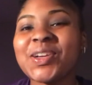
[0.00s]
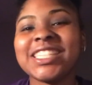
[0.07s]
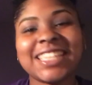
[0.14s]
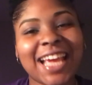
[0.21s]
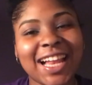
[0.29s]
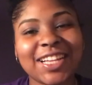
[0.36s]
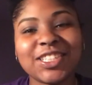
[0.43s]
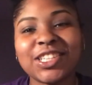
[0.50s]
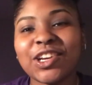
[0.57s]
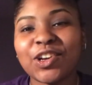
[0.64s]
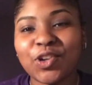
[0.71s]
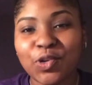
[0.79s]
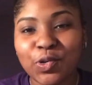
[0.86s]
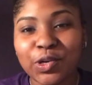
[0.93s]

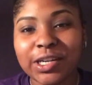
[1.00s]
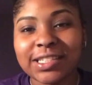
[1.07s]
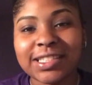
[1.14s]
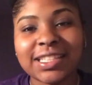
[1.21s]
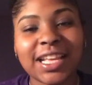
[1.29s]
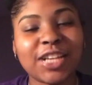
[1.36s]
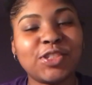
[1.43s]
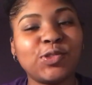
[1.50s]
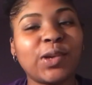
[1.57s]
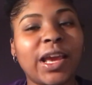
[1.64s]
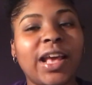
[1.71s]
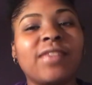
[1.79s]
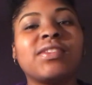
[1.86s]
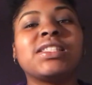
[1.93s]
challenging course that you
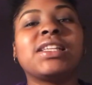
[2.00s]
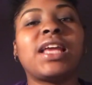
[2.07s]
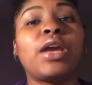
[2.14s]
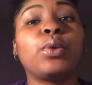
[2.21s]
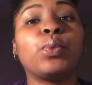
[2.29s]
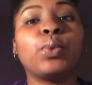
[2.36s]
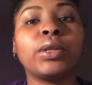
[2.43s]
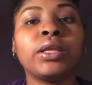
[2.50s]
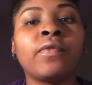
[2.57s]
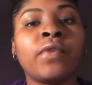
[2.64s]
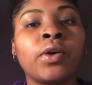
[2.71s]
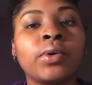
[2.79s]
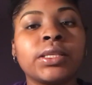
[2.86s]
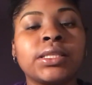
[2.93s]
have to like really
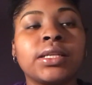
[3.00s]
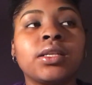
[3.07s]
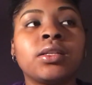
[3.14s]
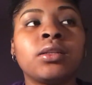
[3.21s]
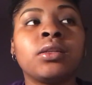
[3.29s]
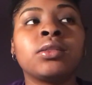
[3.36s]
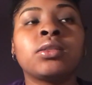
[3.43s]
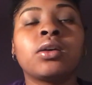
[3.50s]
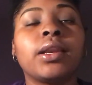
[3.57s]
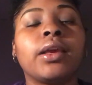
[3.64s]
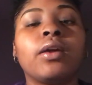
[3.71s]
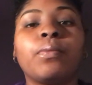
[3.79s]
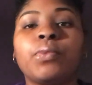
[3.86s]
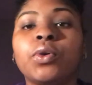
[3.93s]
focus in, and it's going to
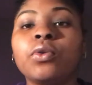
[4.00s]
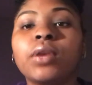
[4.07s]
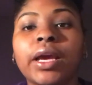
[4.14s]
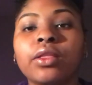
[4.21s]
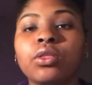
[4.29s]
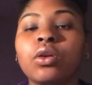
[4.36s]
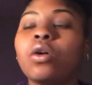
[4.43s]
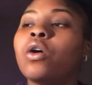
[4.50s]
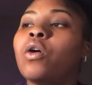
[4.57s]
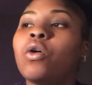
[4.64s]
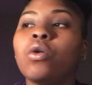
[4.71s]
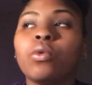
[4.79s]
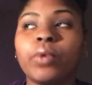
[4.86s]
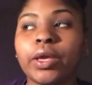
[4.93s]
help you like the
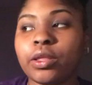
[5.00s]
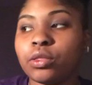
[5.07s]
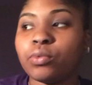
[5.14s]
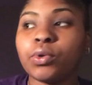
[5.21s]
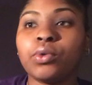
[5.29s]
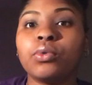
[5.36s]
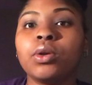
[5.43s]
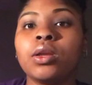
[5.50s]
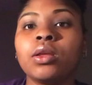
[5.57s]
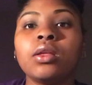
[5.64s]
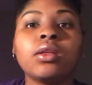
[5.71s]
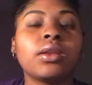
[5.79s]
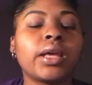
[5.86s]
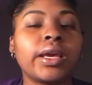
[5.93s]
whole way through,
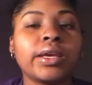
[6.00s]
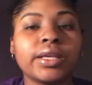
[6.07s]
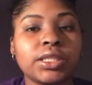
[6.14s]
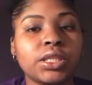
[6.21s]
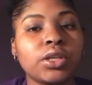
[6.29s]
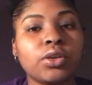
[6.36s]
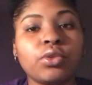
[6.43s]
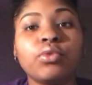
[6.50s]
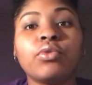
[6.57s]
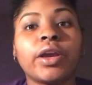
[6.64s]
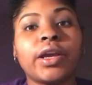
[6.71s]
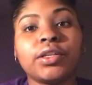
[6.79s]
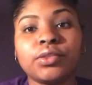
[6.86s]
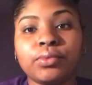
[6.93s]
like until you
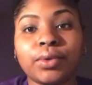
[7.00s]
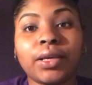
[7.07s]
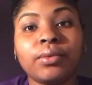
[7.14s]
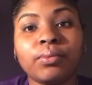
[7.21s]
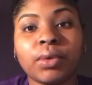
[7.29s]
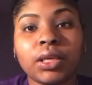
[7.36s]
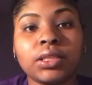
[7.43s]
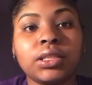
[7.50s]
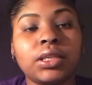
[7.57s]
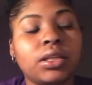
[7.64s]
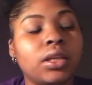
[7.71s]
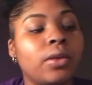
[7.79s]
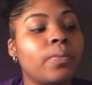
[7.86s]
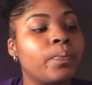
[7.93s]
graduate.
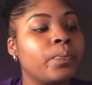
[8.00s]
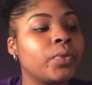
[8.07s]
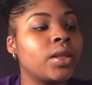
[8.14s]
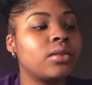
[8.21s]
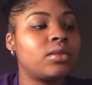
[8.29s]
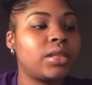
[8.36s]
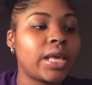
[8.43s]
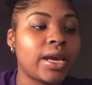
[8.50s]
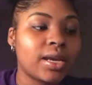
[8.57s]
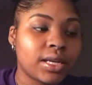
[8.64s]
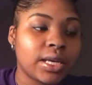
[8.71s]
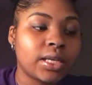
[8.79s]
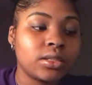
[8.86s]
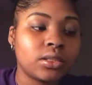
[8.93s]
Basically, that
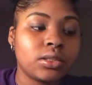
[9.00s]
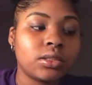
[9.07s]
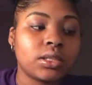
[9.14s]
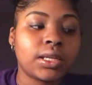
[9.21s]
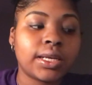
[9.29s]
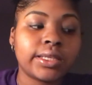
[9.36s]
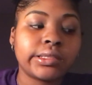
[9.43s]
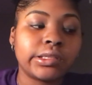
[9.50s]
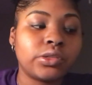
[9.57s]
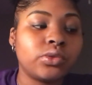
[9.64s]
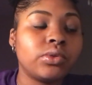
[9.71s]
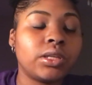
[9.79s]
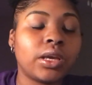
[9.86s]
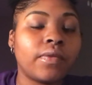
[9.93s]
class is a class that
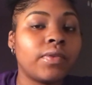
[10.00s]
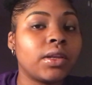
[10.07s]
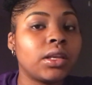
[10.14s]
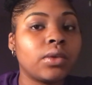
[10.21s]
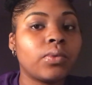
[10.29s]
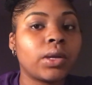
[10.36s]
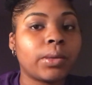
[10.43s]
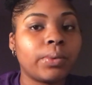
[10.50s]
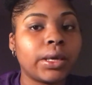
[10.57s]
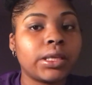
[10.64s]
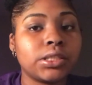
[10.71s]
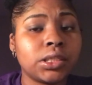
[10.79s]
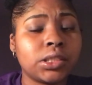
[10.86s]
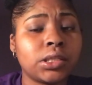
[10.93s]
you definitely want to pay
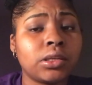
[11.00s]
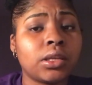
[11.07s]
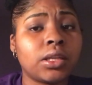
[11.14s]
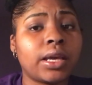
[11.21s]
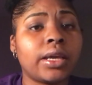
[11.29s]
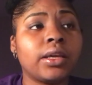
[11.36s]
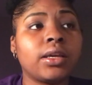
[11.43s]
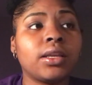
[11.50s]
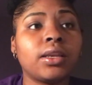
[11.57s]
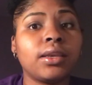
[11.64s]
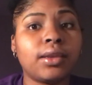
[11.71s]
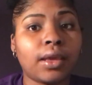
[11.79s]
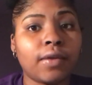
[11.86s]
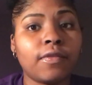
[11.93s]
attention in, like
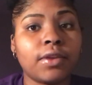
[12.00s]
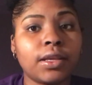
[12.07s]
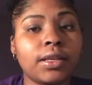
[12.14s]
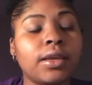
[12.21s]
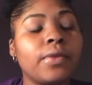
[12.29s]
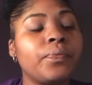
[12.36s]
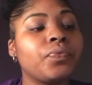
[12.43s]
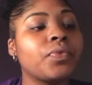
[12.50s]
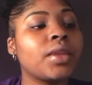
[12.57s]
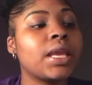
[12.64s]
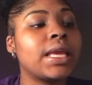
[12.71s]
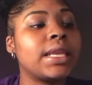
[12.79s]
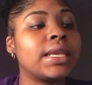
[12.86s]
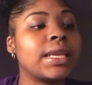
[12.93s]
definitely.
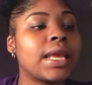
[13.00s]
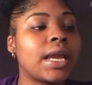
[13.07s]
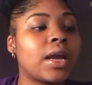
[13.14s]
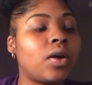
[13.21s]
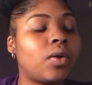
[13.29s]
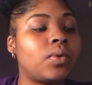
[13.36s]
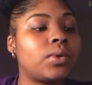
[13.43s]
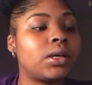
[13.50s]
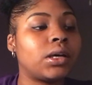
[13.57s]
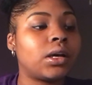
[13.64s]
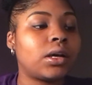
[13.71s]
Now,